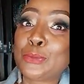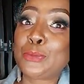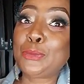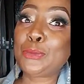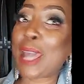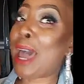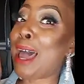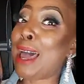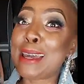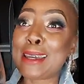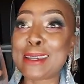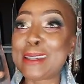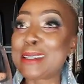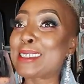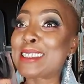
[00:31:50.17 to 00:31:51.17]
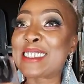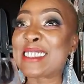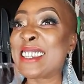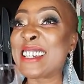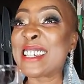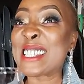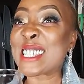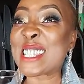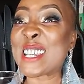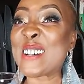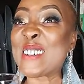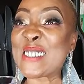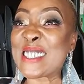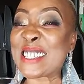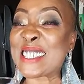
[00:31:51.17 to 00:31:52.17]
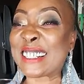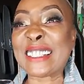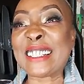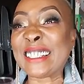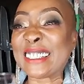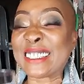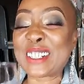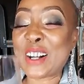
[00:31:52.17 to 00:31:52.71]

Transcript: Yes, let's toast, honey.